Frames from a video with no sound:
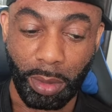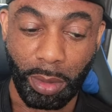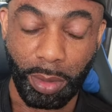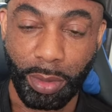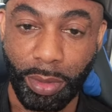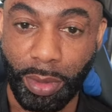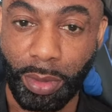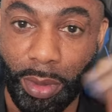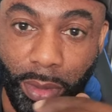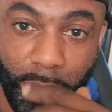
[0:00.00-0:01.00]

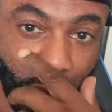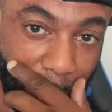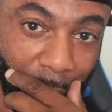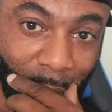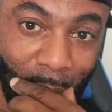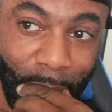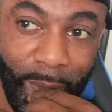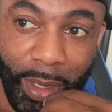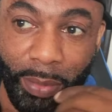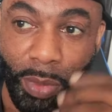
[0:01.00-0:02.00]
consistency.
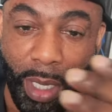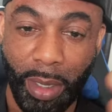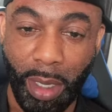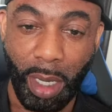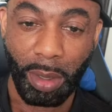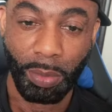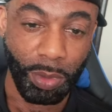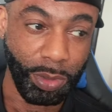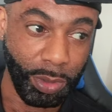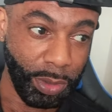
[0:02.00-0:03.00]
And when I
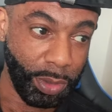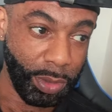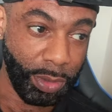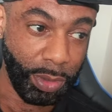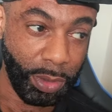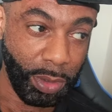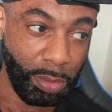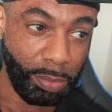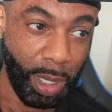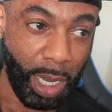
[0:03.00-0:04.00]
wasn't consistent,
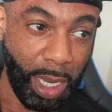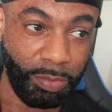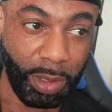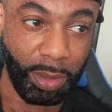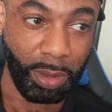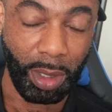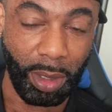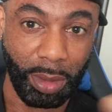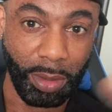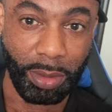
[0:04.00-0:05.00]
but I've been
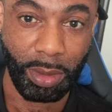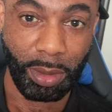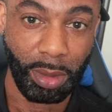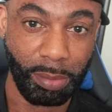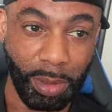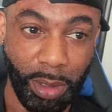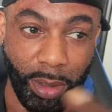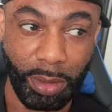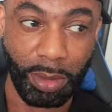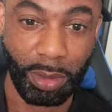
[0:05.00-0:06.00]
inconsistent but
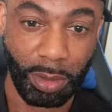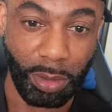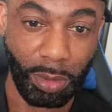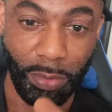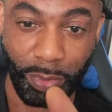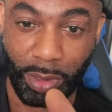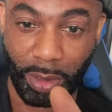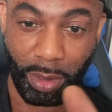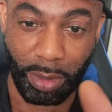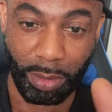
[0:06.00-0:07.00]
consistent over 10
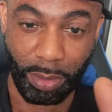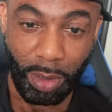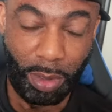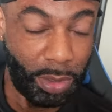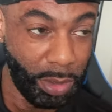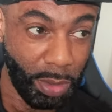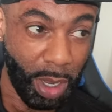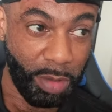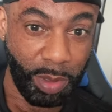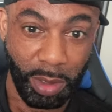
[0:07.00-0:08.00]
years. So
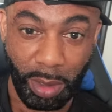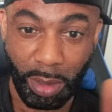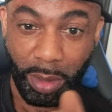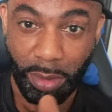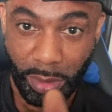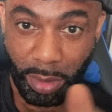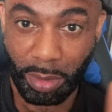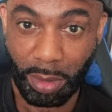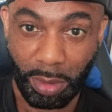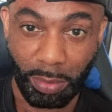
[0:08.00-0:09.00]
I've been
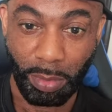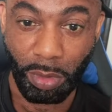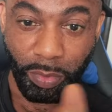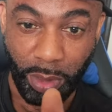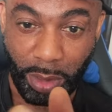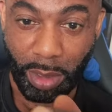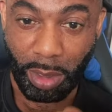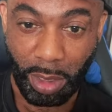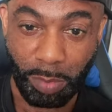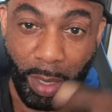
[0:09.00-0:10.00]
inconsistent over the 10
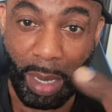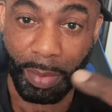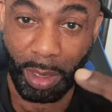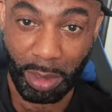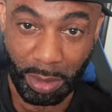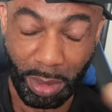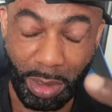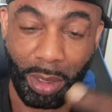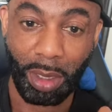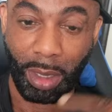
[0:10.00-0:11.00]
years, but I've been
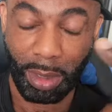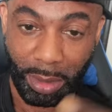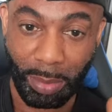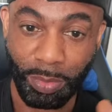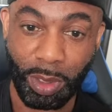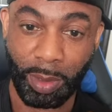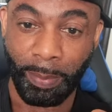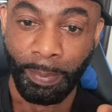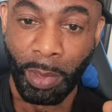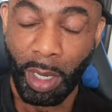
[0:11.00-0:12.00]
consistently attempting.
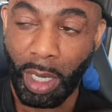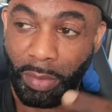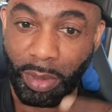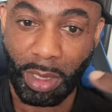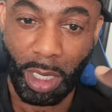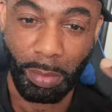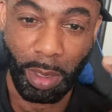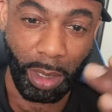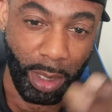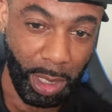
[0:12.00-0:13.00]
And every time I
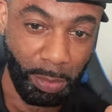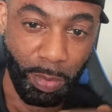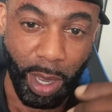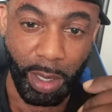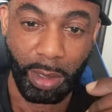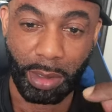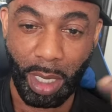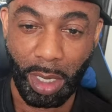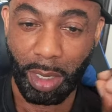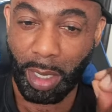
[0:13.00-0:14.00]
came back, it's like
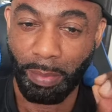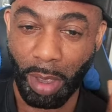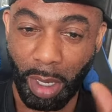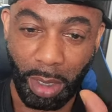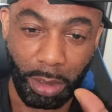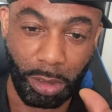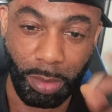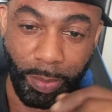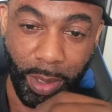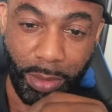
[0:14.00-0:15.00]
I came back a little bit
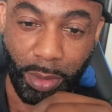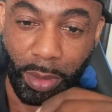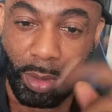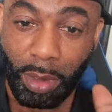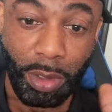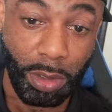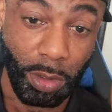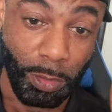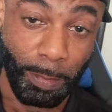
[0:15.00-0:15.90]
better. So